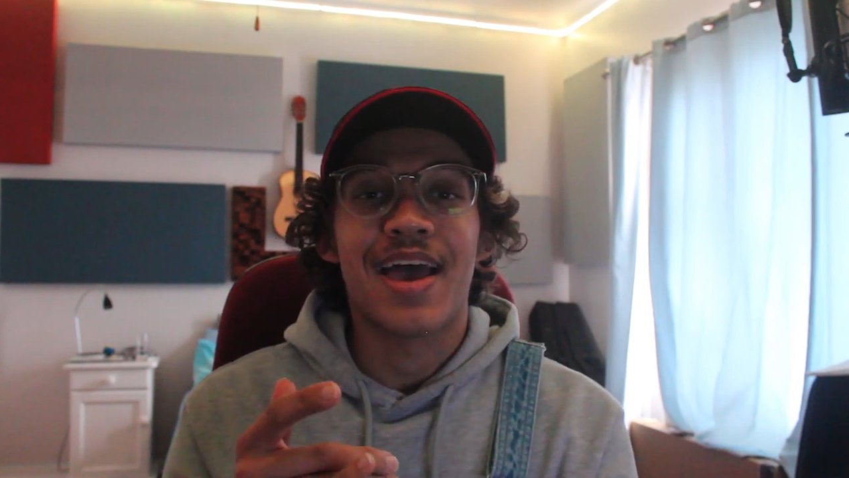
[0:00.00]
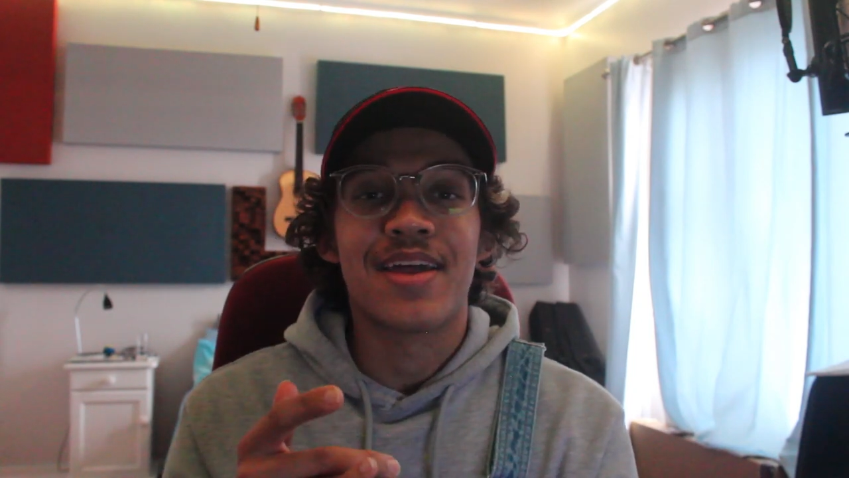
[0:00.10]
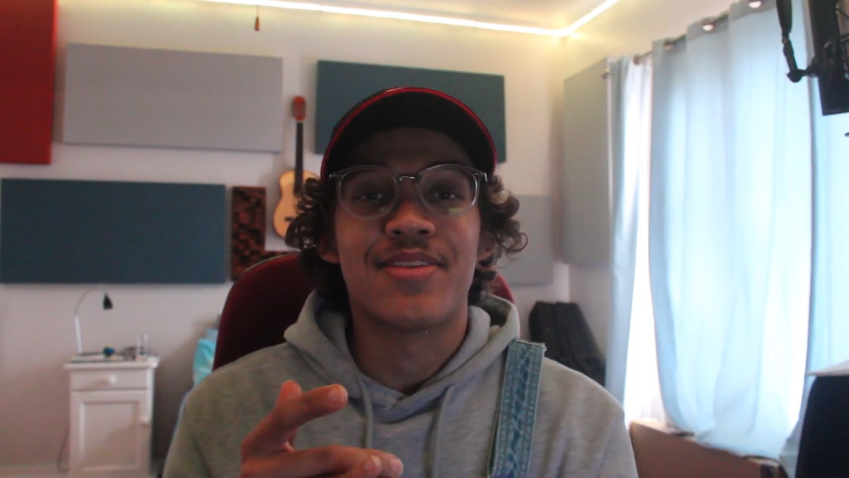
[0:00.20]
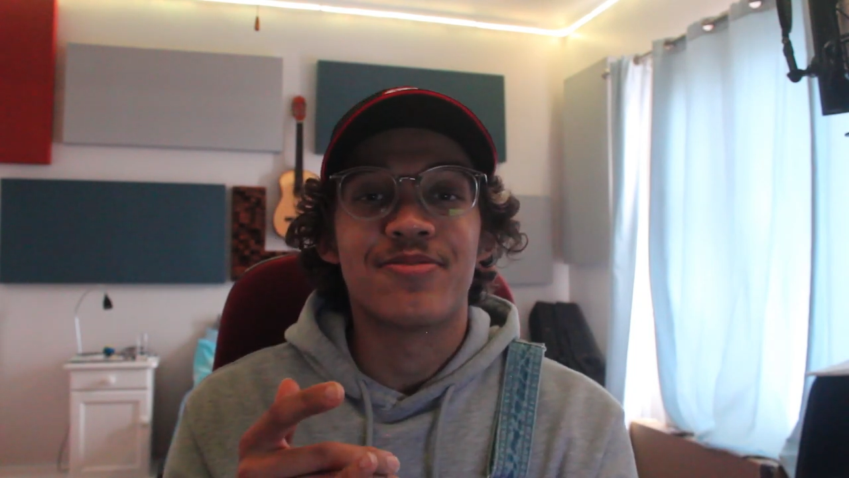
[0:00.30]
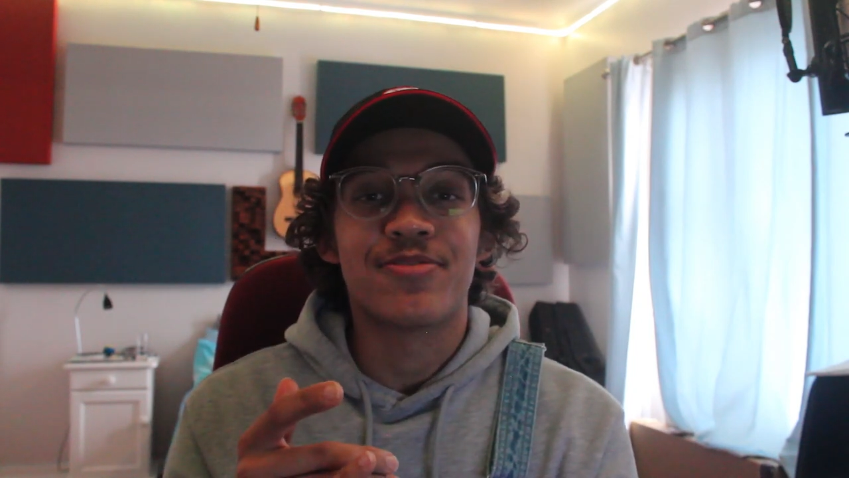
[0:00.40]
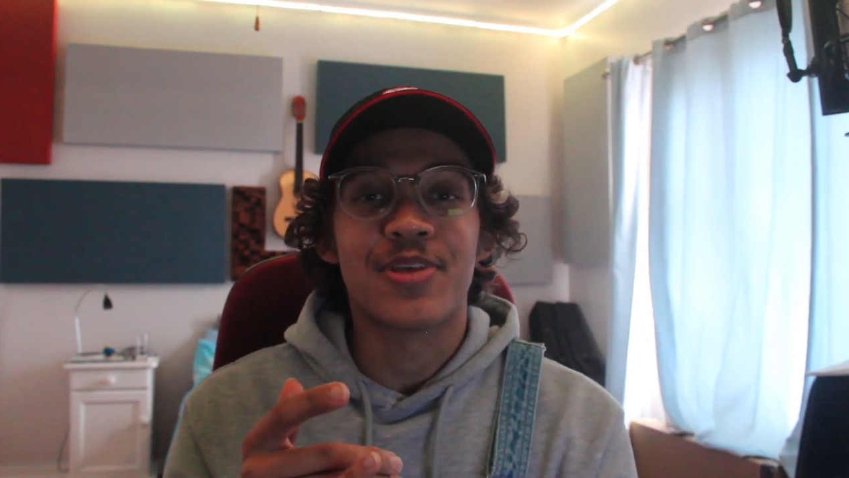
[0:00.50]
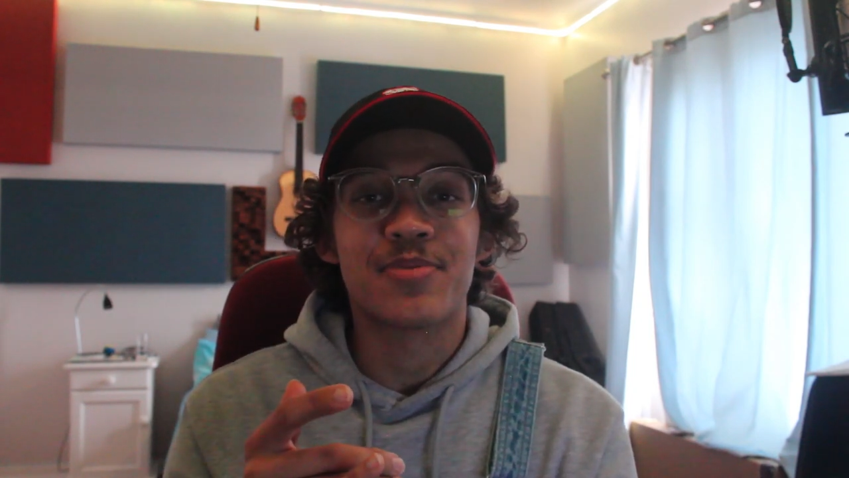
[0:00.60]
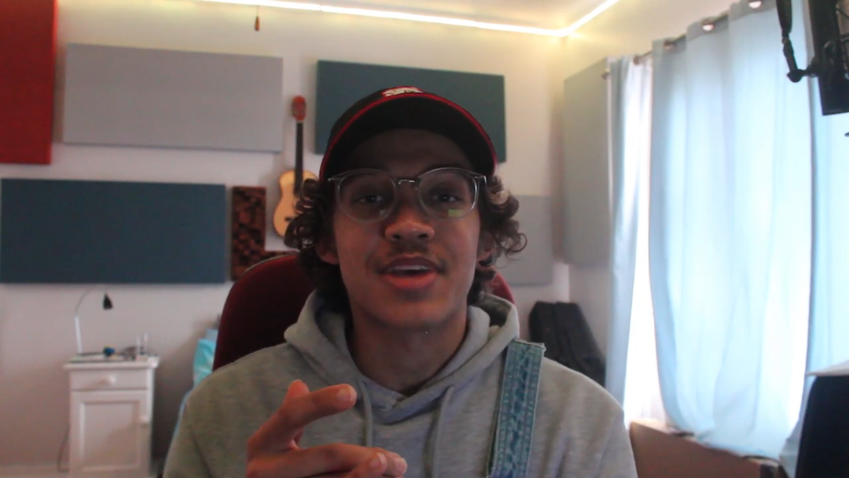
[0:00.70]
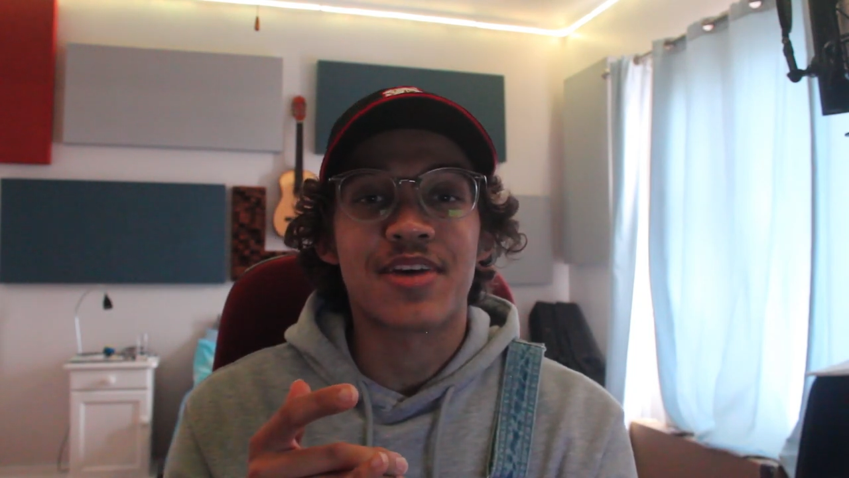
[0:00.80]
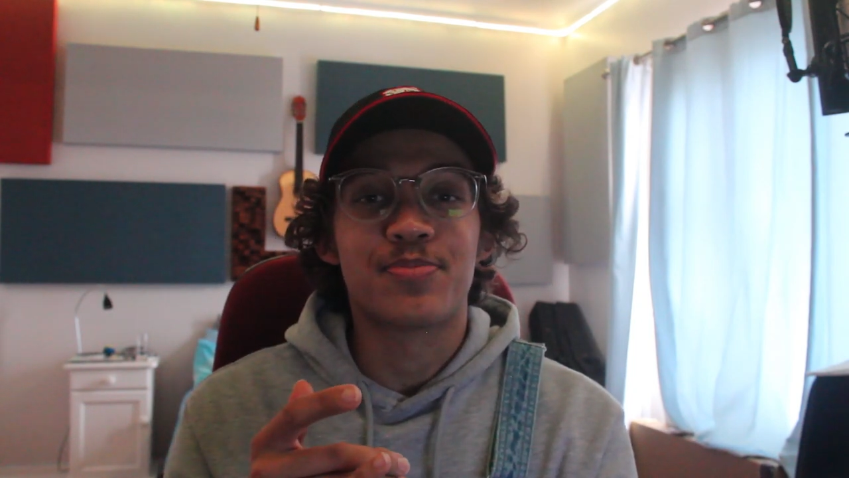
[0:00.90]
and for
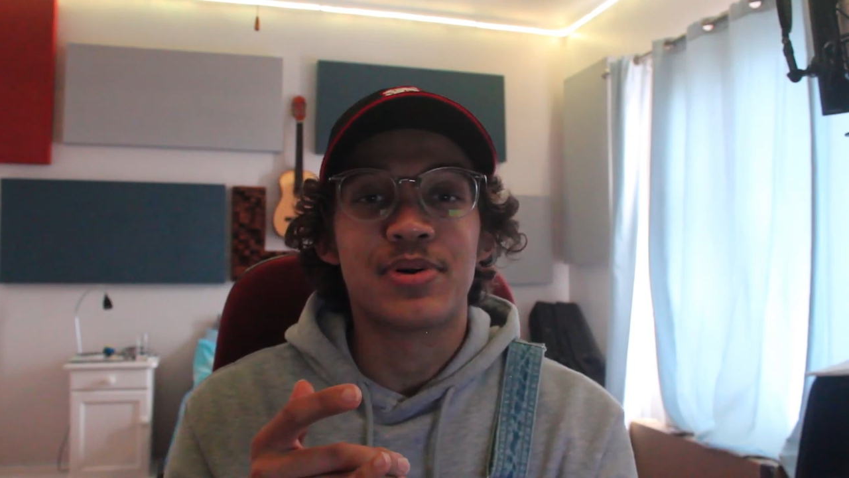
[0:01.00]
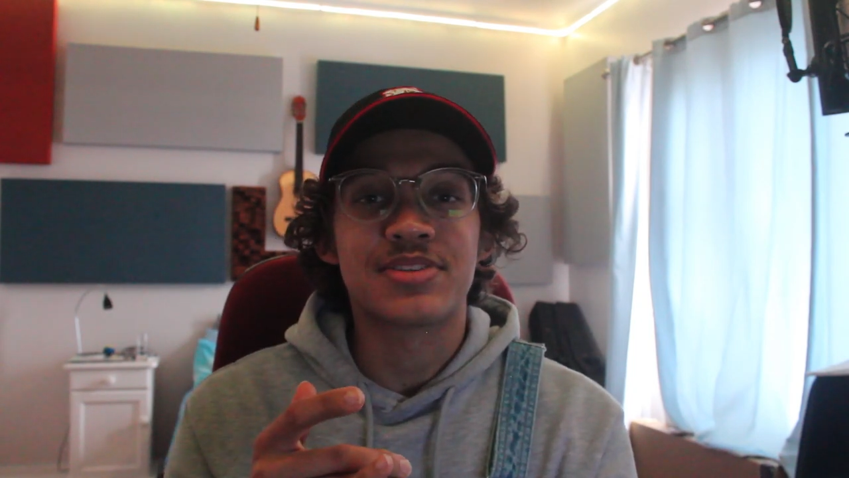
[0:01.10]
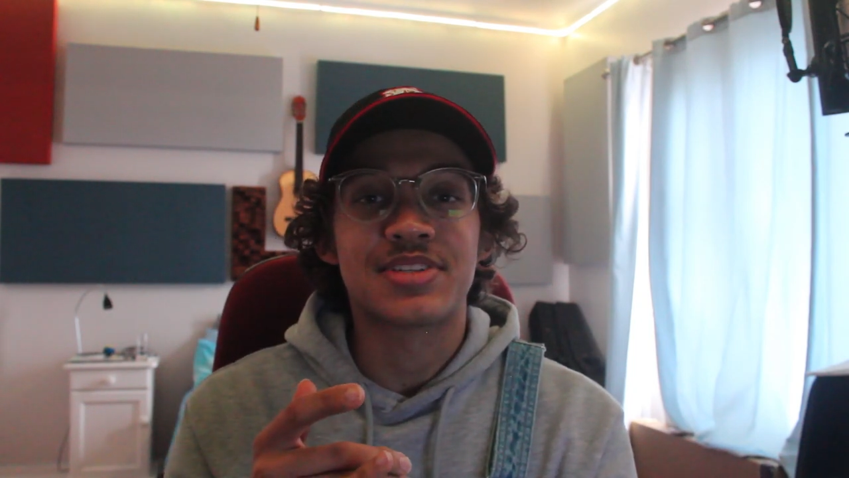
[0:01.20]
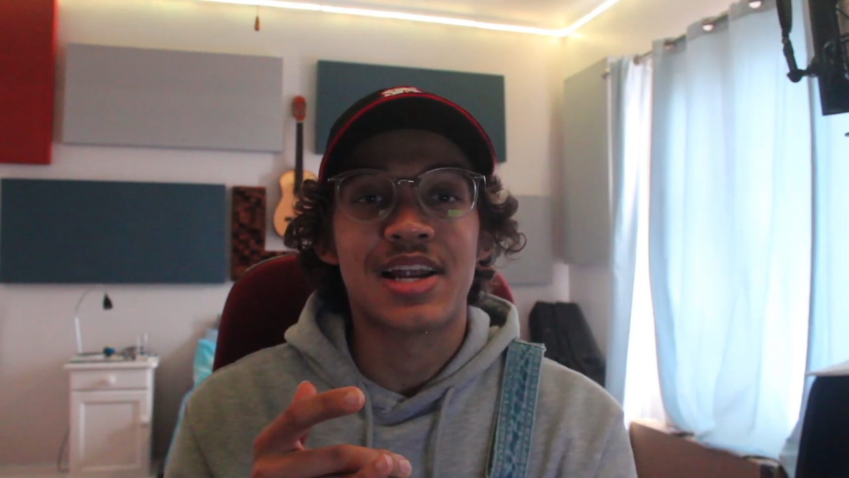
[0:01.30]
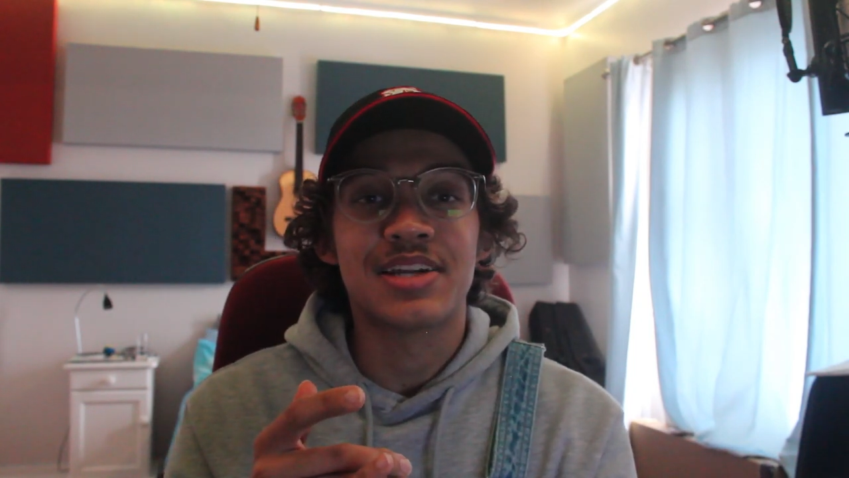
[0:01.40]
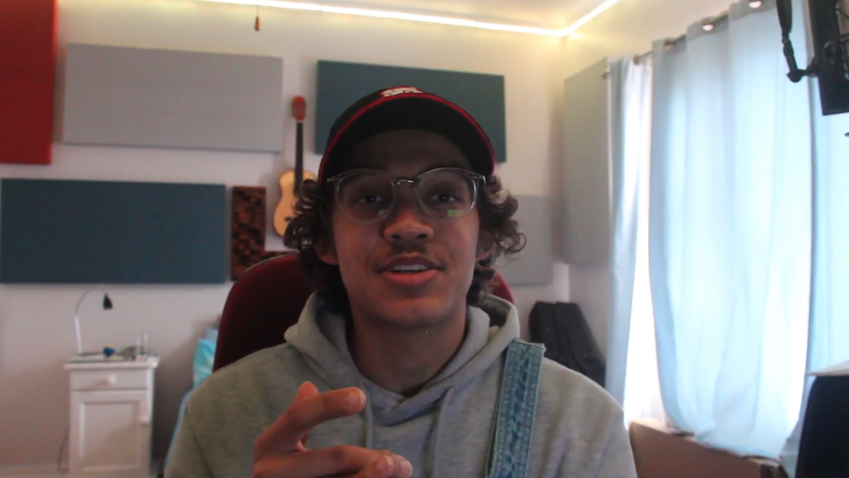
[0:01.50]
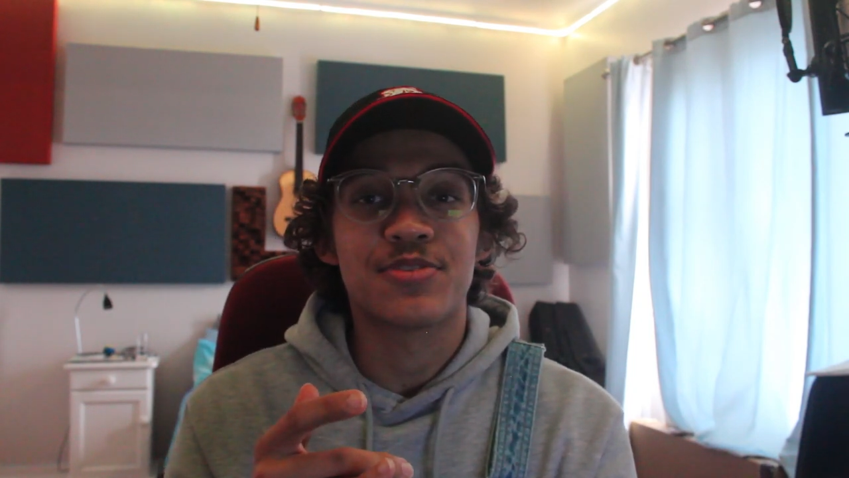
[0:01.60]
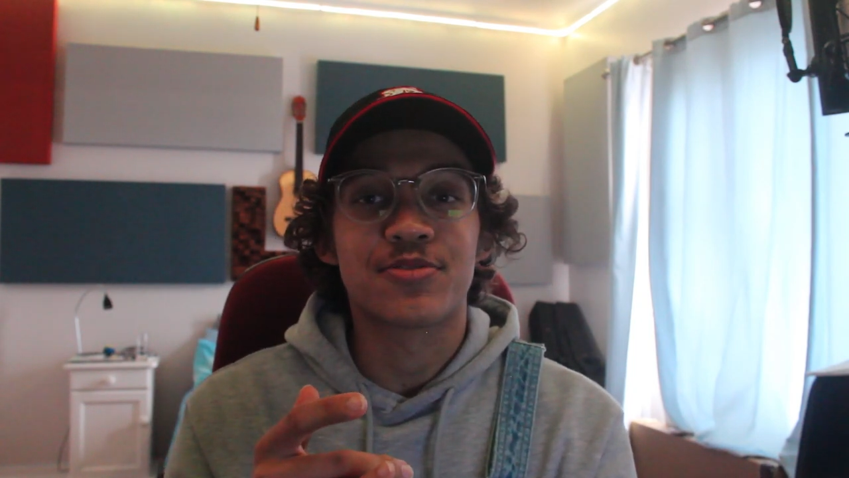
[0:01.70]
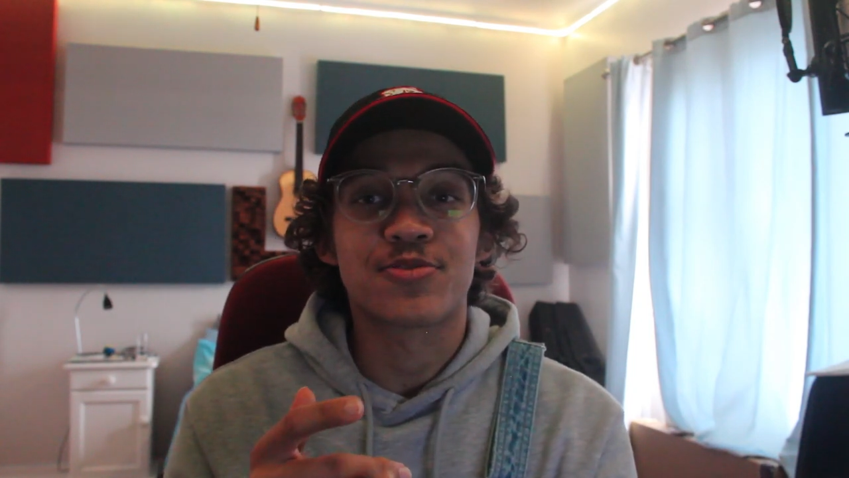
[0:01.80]
them to have a personality of a